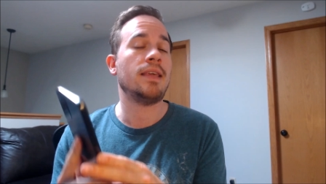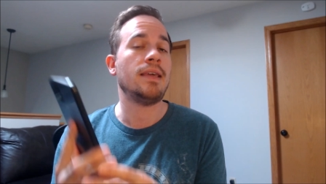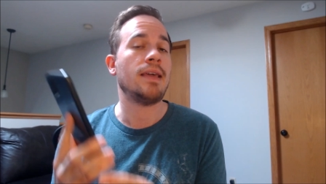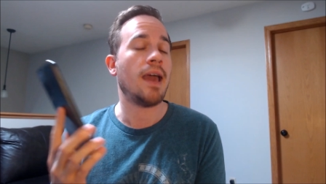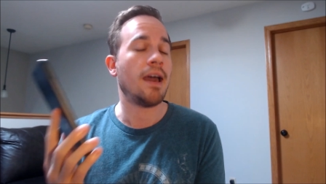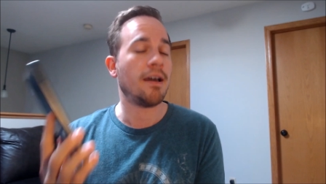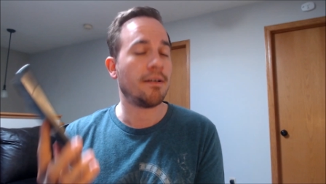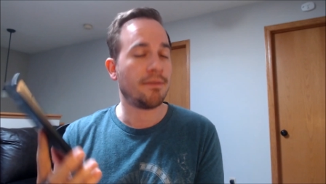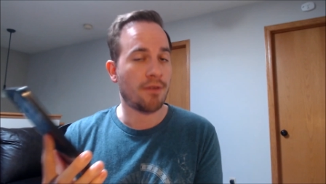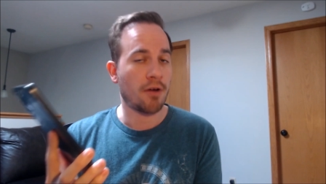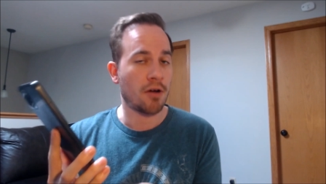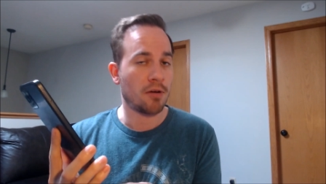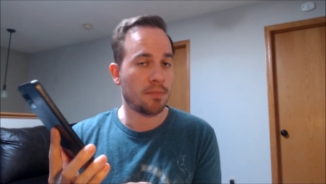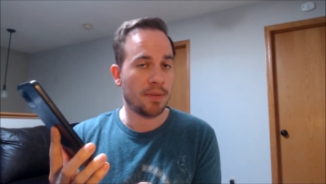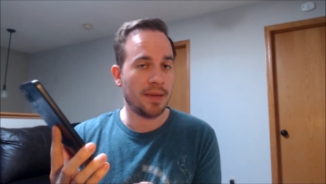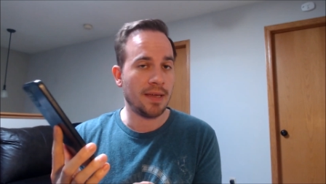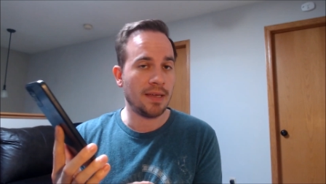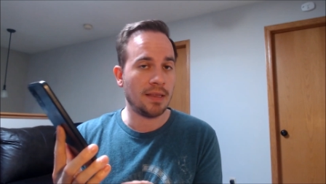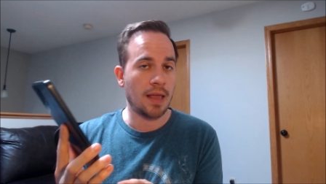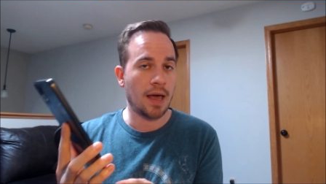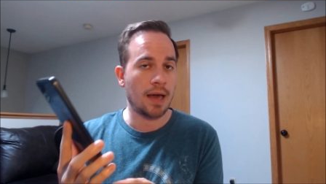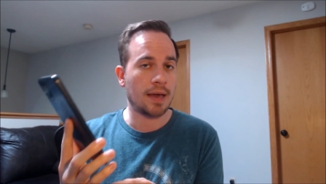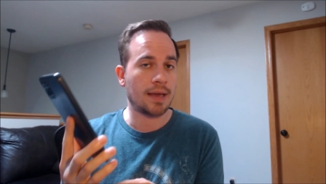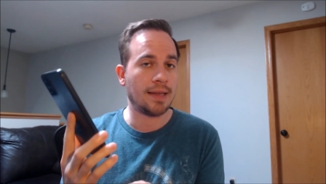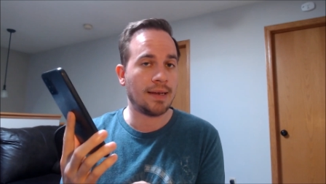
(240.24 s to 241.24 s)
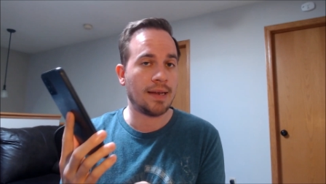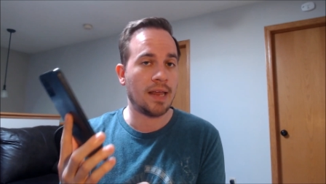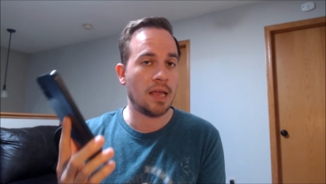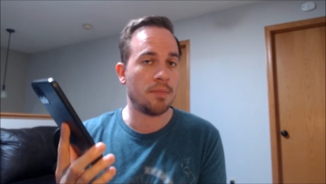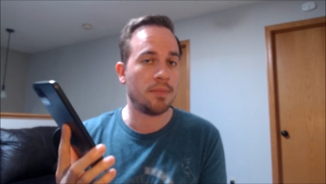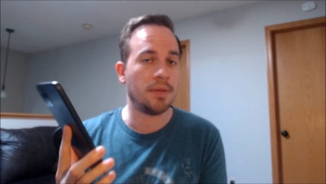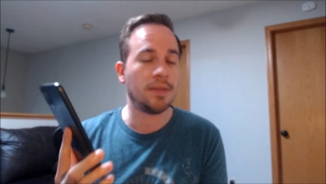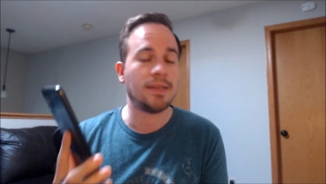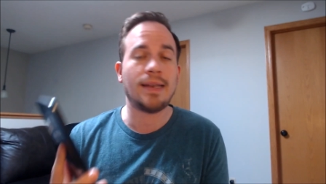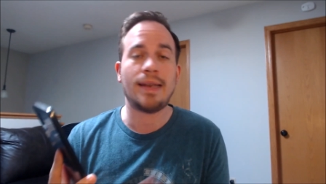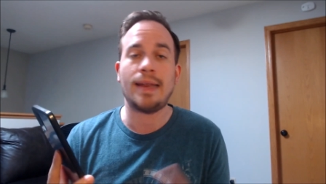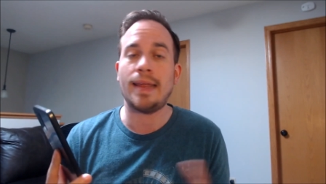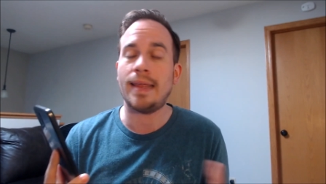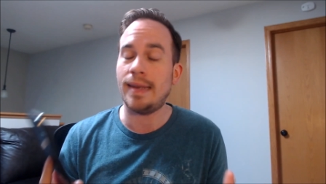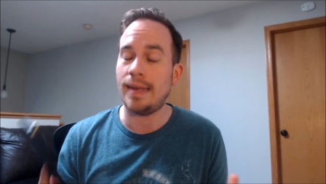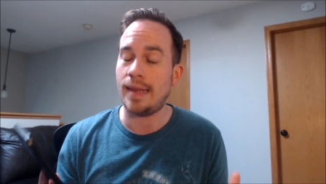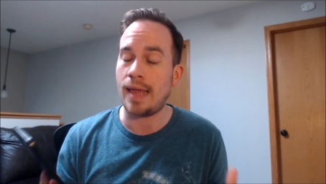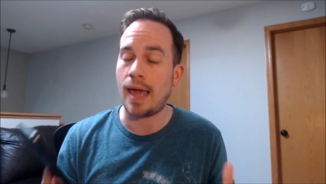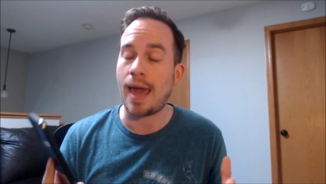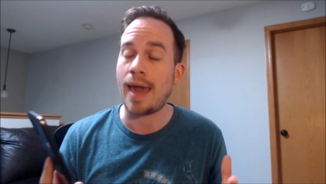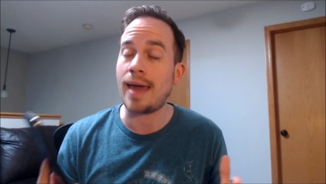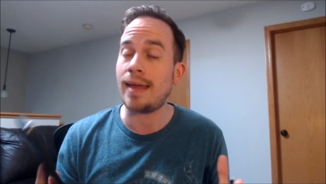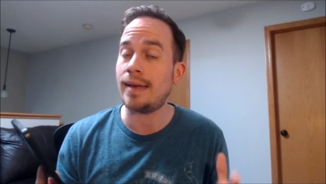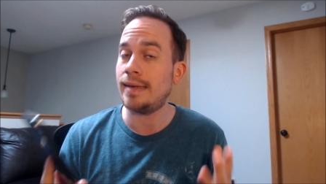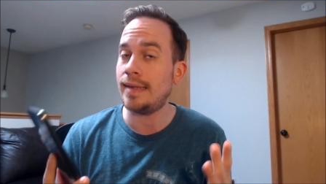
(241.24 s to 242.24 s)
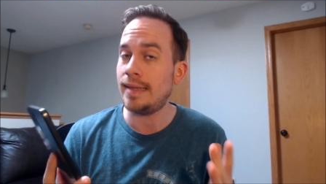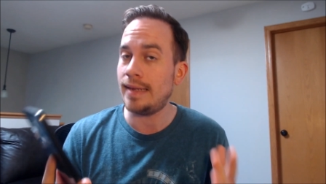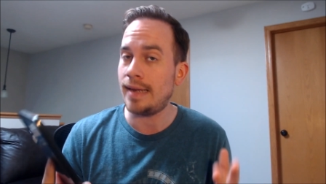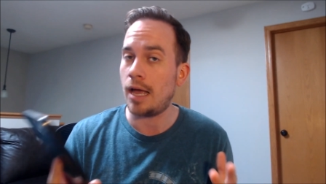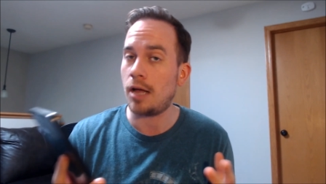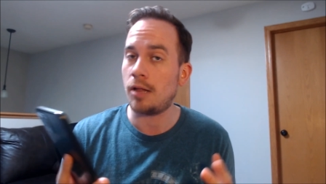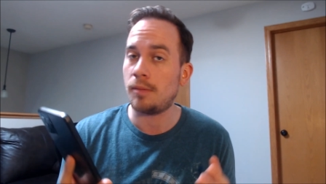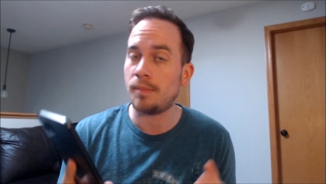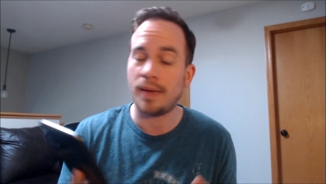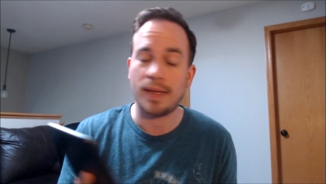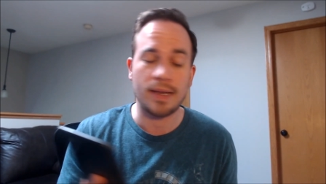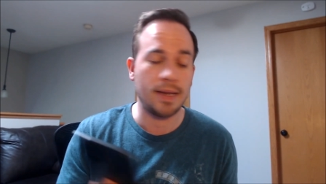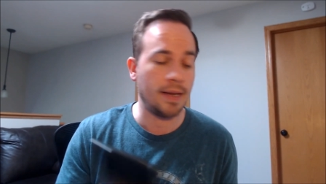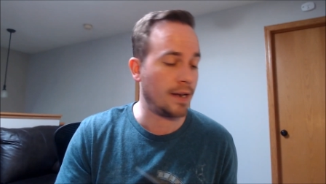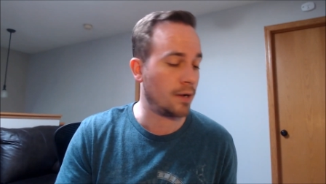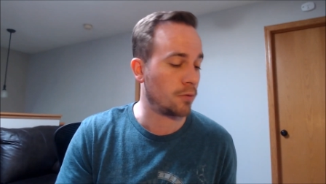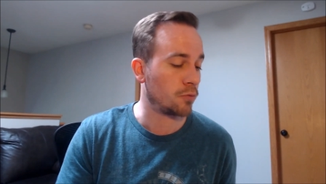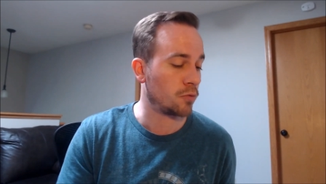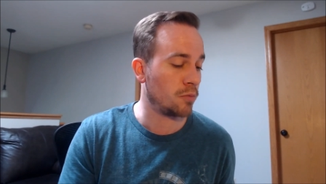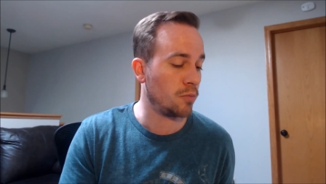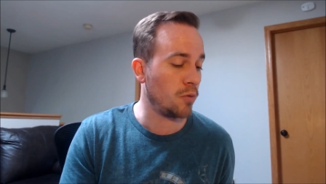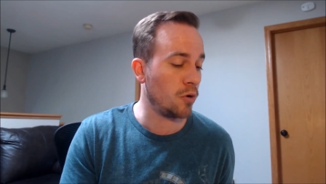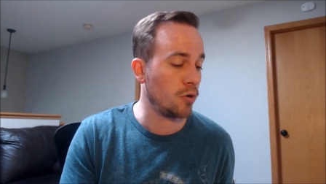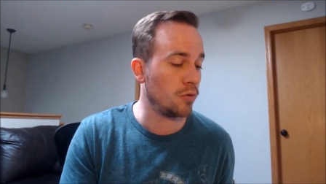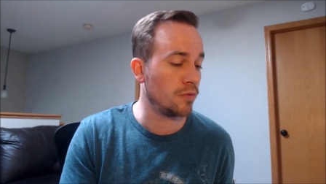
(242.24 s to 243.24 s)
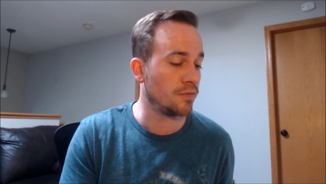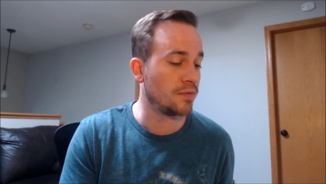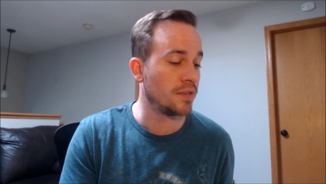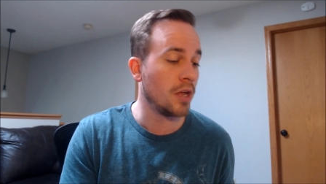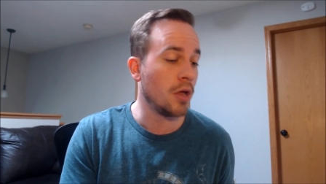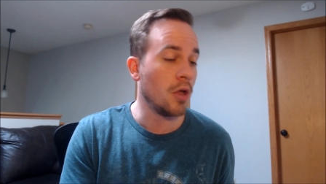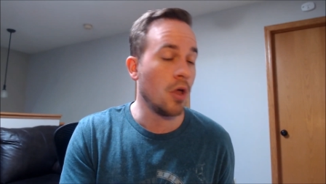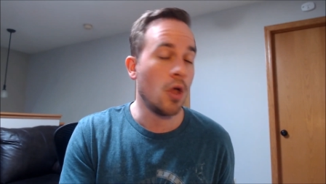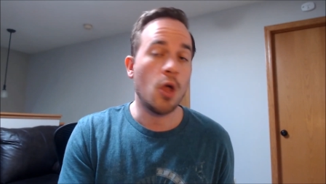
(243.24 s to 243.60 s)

FRP lock enabled and need, and need help getting it removed,